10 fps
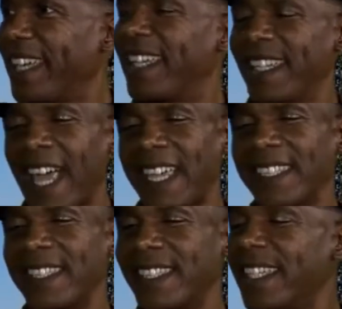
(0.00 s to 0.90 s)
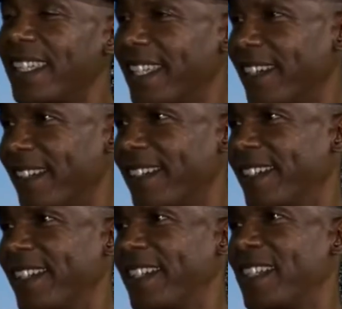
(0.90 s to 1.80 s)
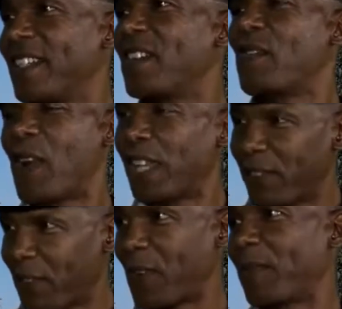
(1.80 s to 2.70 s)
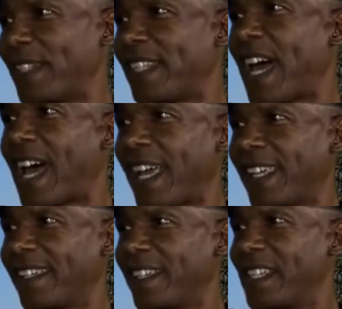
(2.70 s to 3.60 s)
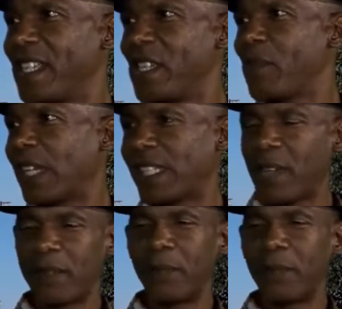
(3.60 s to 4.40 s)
And the guy stood there, waited for him to die. And by the time the